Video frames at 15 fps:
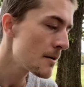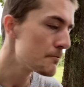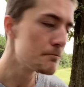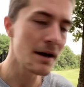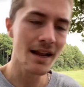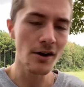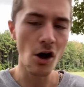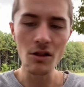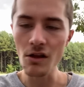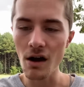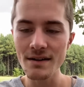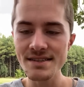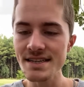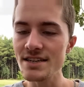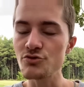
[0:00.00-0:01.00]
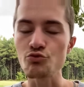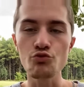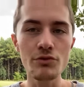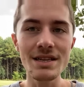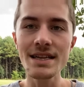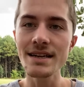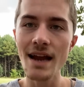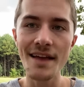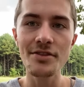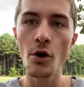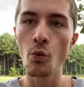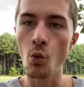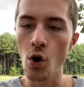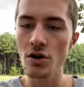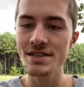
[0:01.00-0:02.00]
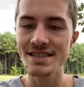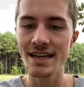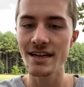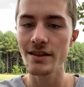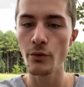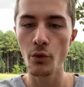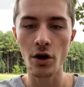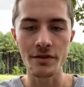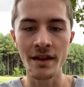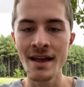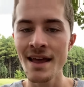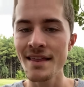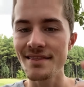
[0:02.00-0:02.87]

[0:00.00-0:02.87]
But in all honesty, it's really not the worst thing in the world.